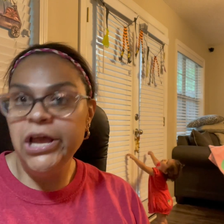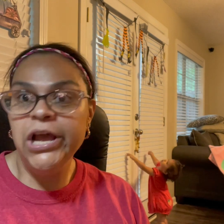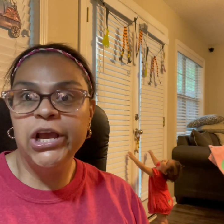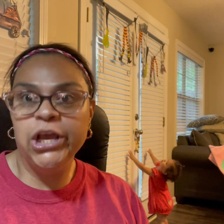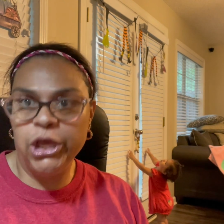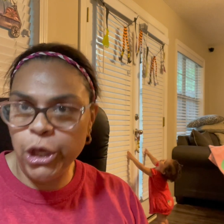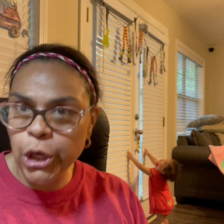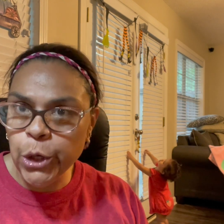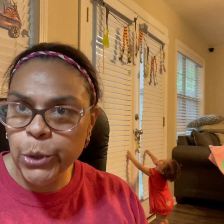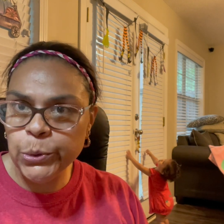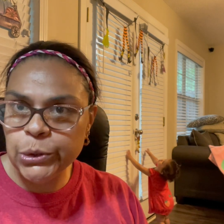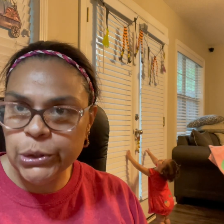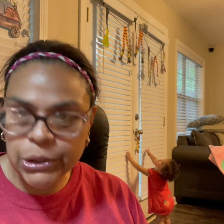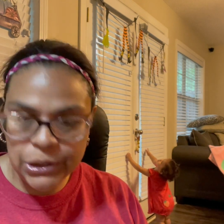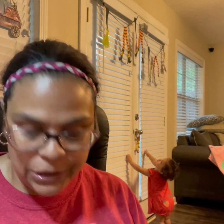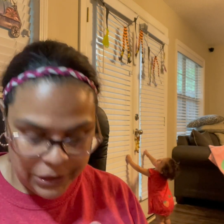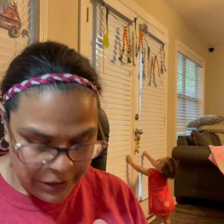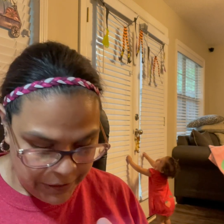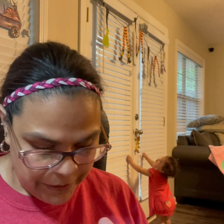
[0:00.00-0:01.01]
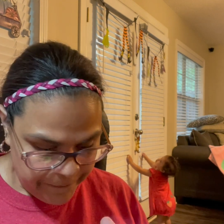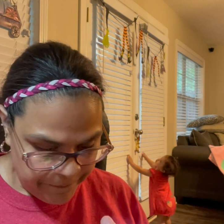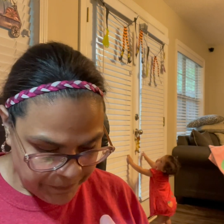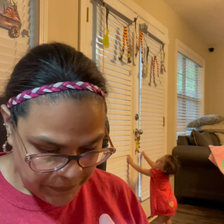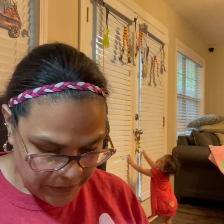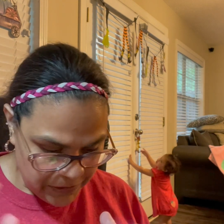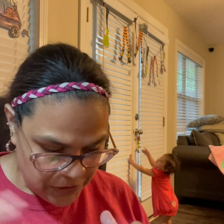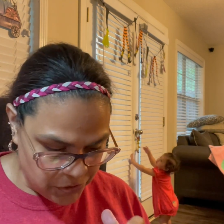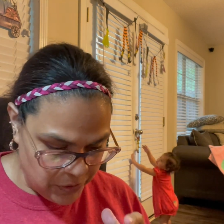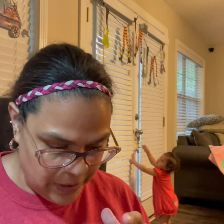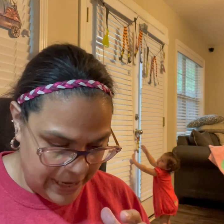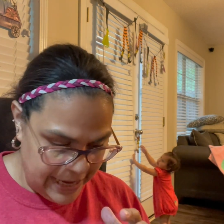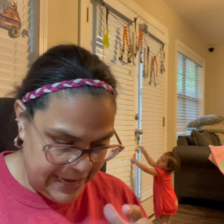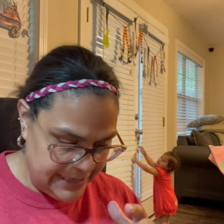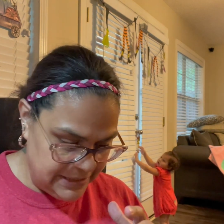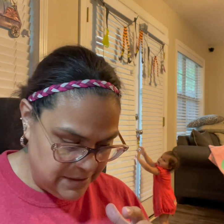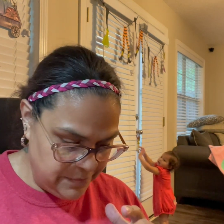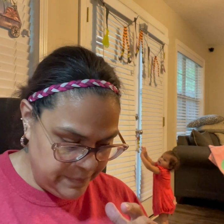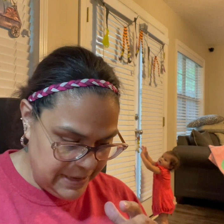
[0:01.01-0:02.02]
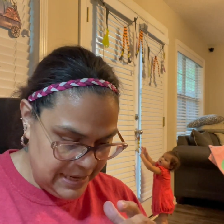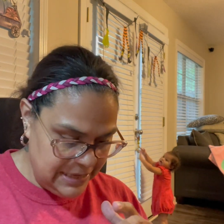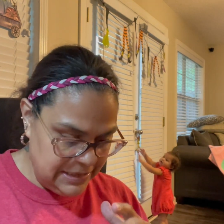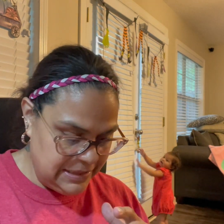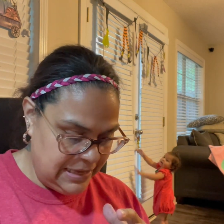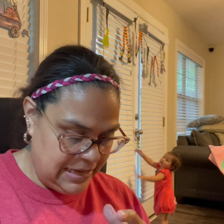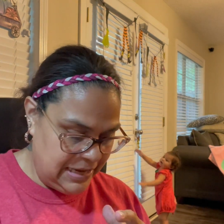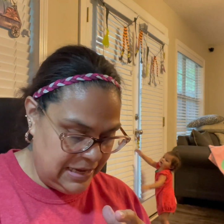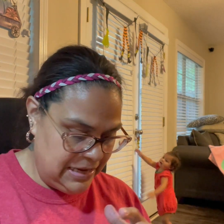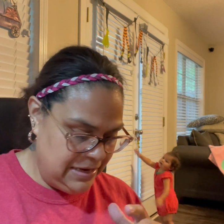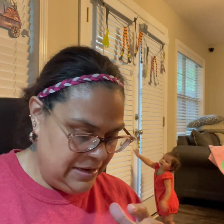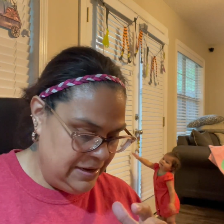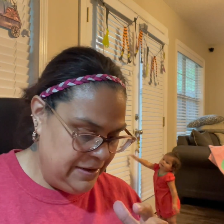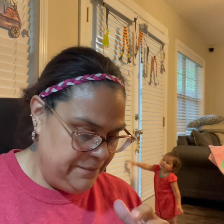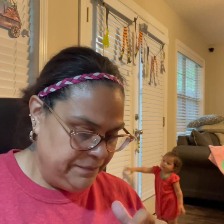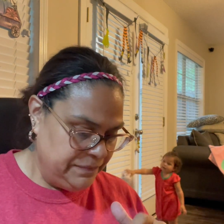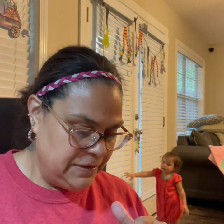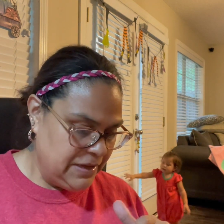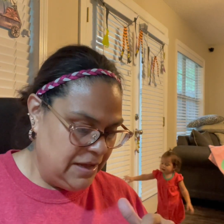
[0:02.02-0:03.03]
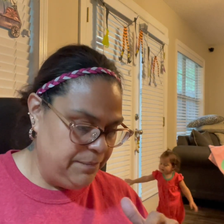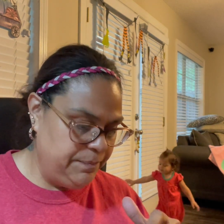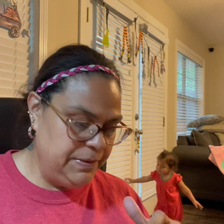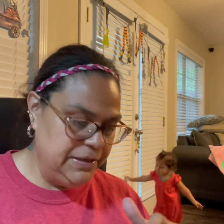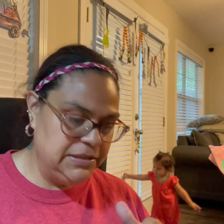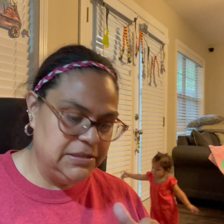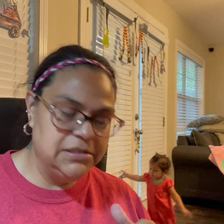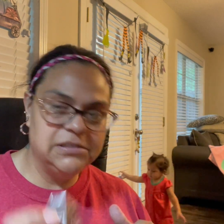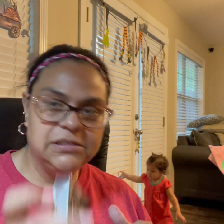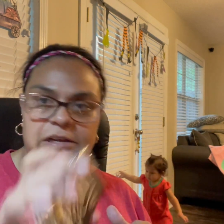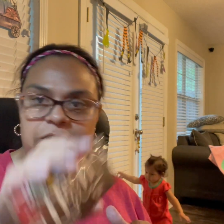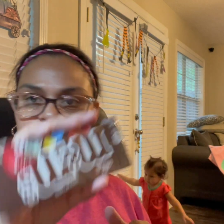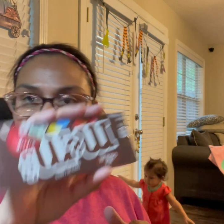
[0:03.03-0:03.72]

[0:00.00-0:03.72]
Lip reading: Cute. So I had to buy that. I picked this up